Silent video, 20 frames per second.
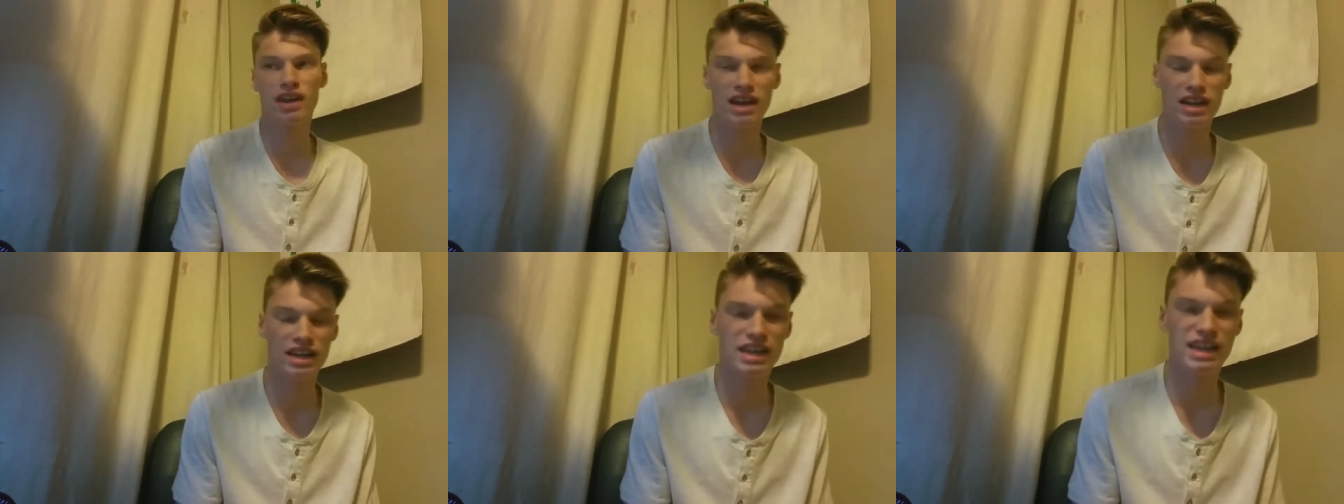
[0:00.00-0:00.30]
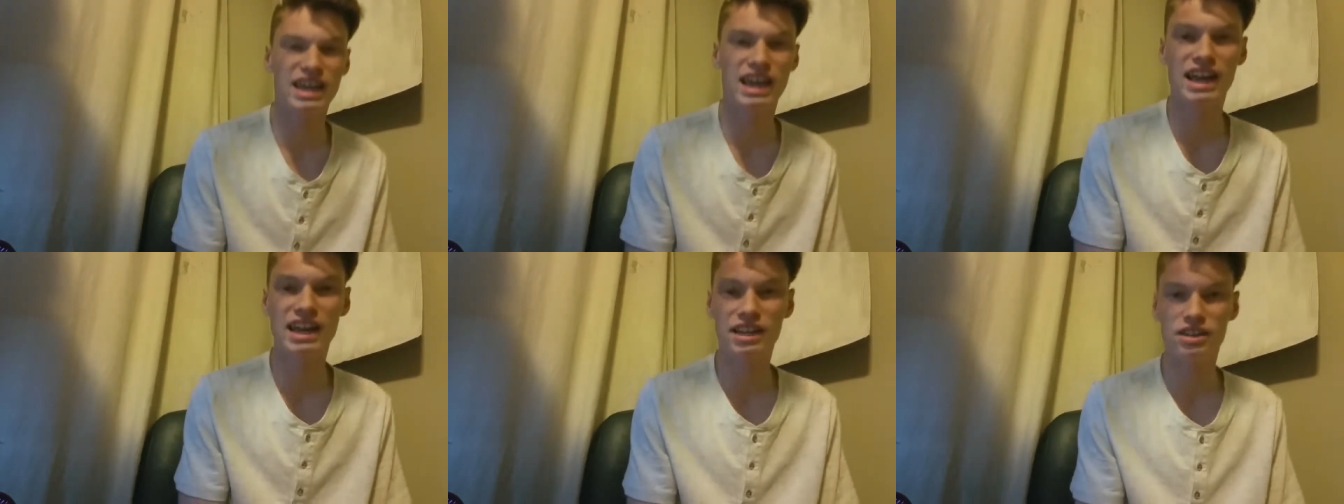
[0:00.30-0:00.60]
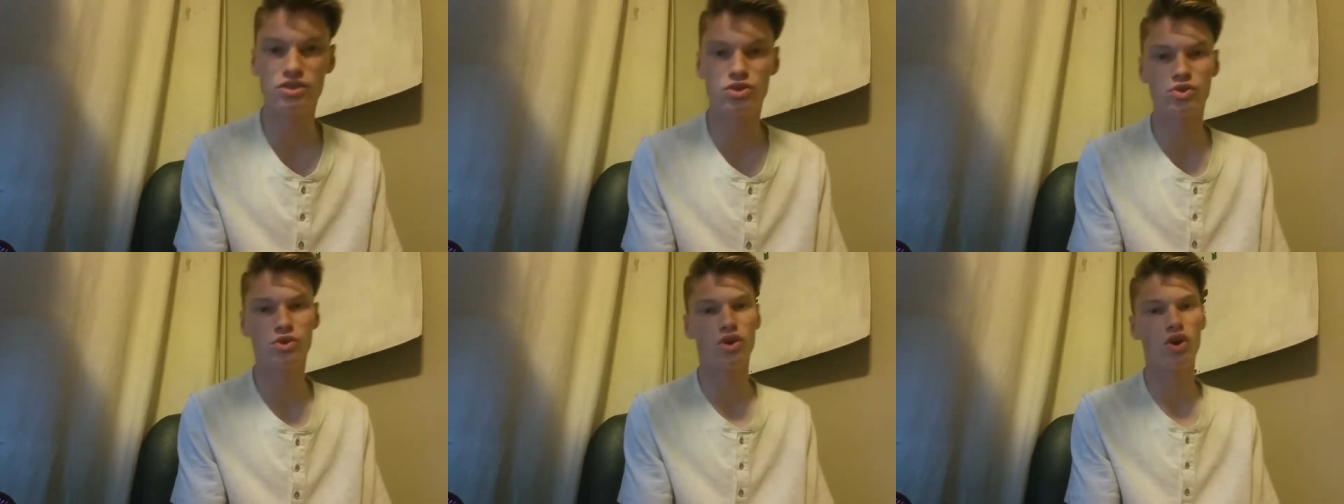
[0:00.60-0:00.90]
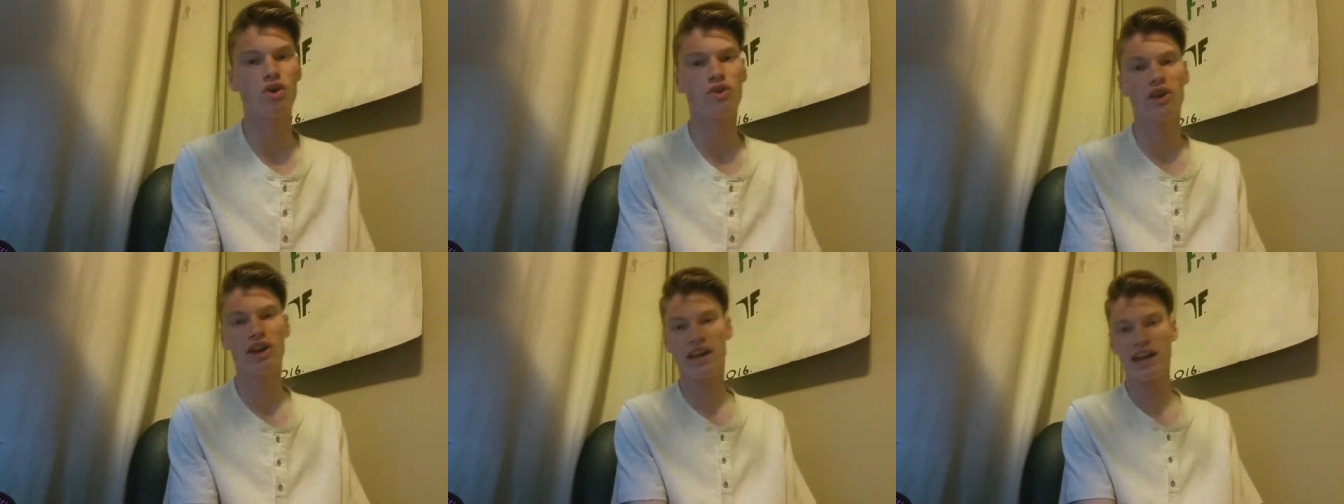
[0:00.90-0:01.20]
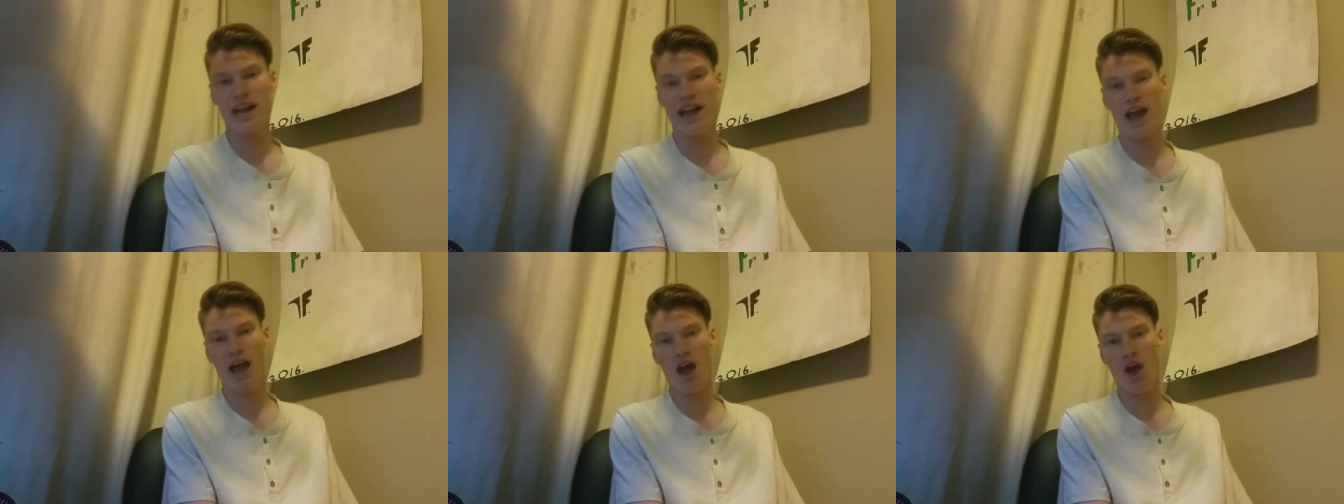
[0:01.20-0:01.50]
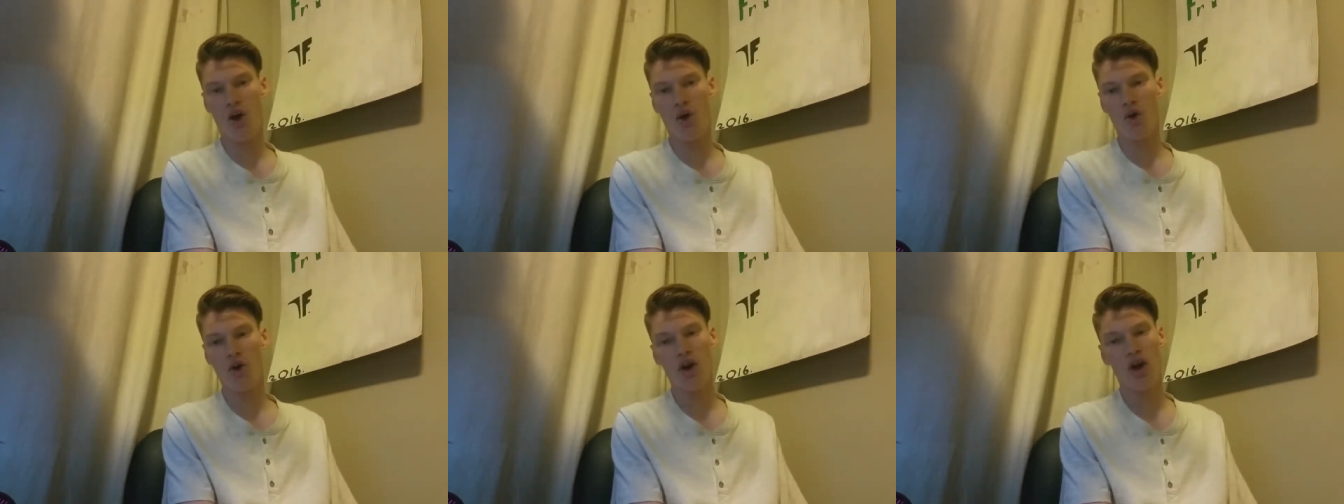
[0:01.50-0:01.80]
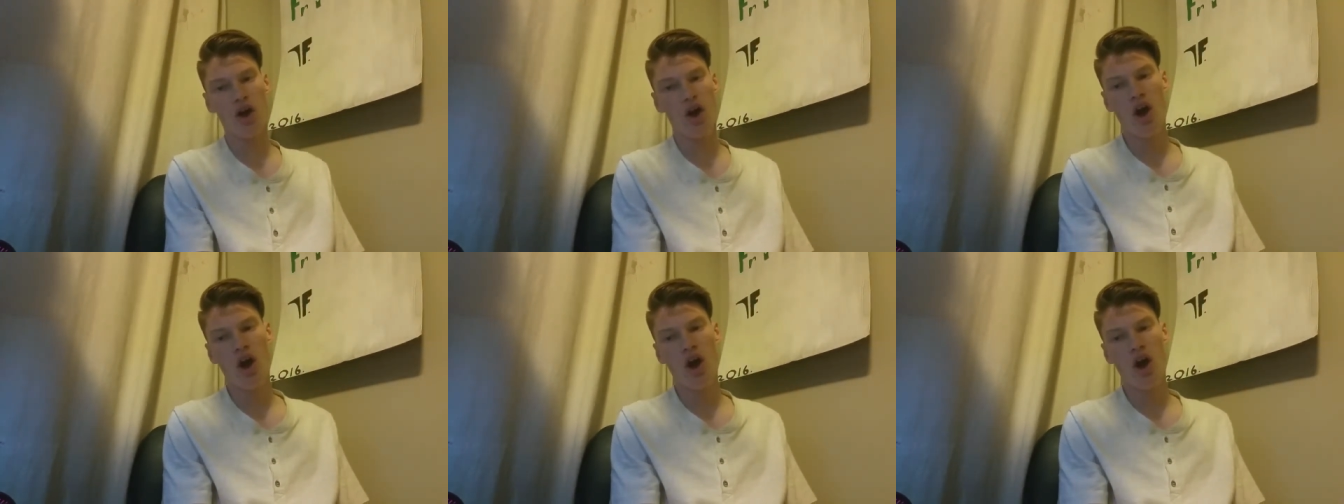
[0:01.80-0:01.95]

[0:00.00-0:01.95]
I could get into it all right now.